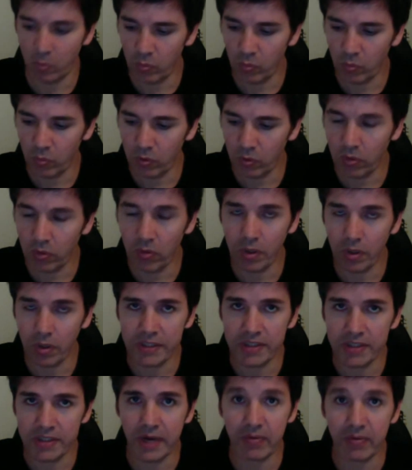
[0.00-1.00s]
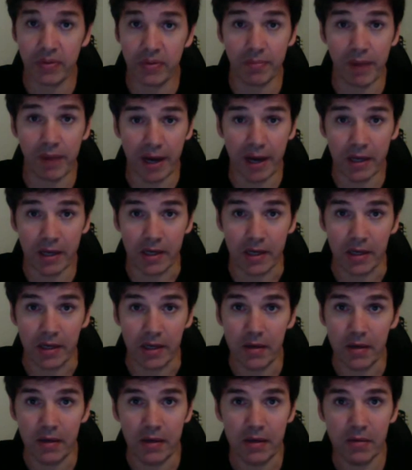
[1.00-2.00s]
Well, let's start with the
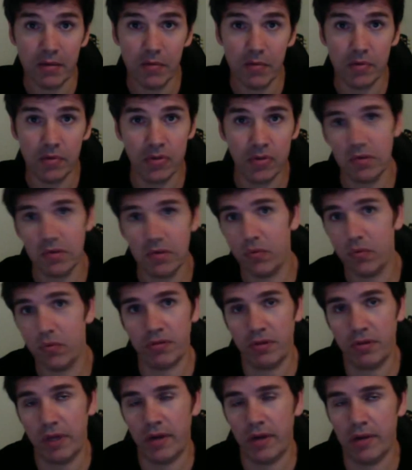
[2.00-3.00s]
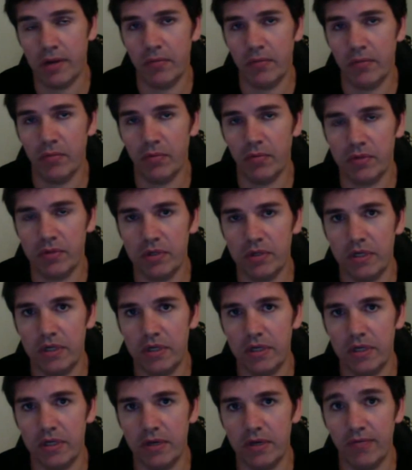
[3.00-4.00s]
marketing. We'll sort of work through that, and then we'll
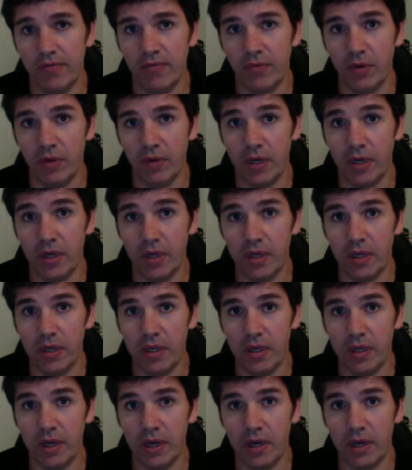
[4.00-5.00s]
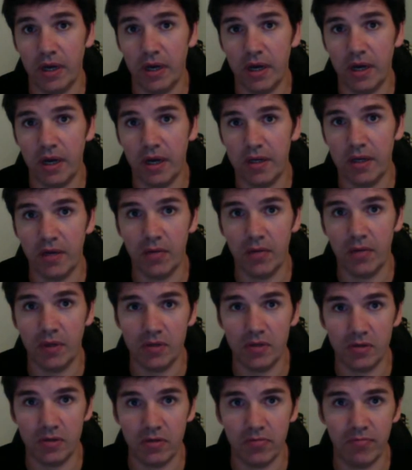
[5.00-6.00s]
see if we
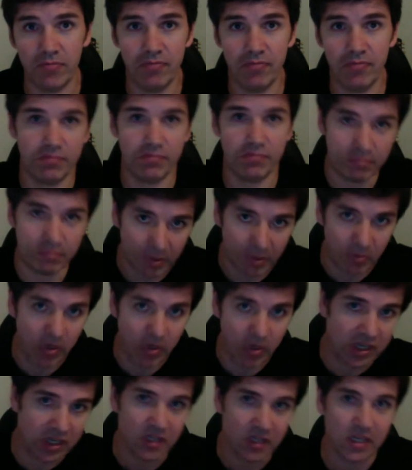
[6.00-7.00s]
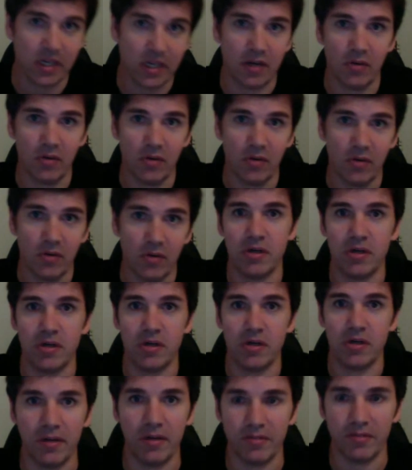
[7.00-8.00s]
can sort of, then we'll get to the second question
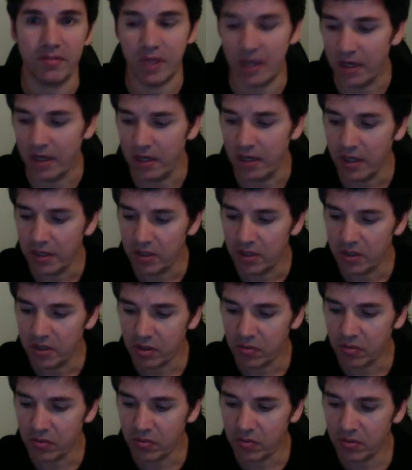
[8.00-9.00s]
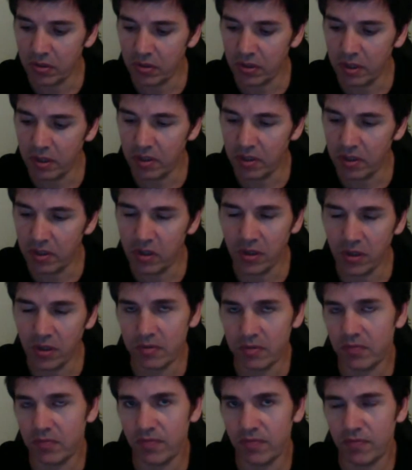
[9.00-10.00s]
after that. So in terms
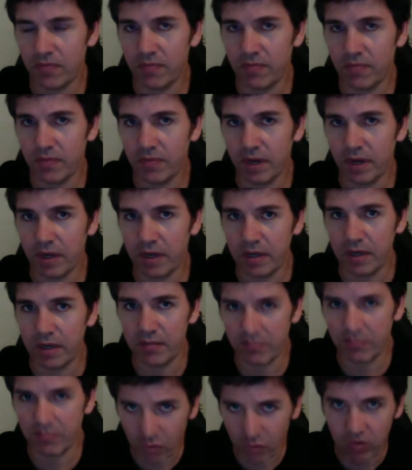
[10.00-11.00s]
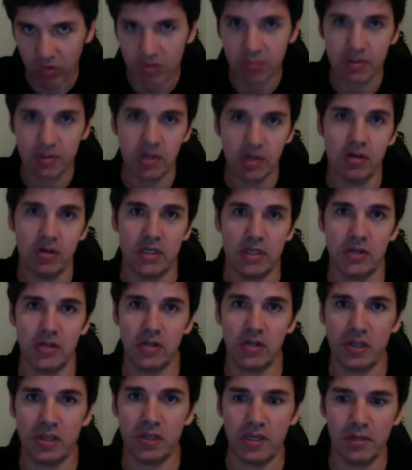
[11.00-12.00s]
of marketing, throw some of the ideas
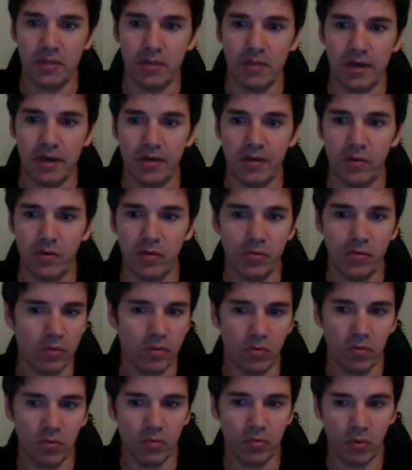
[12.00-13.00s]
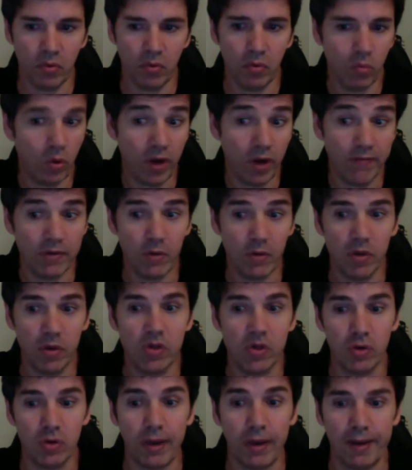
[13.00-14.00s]
you're thinking about, or whatever you want to
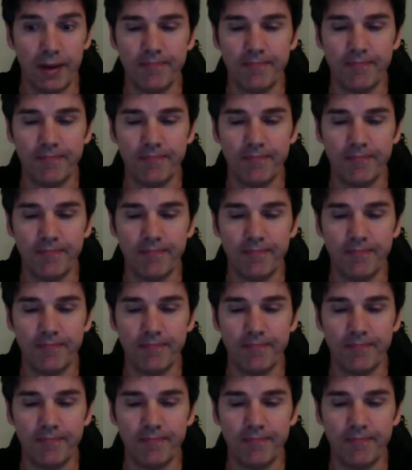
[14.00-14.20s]
talk about.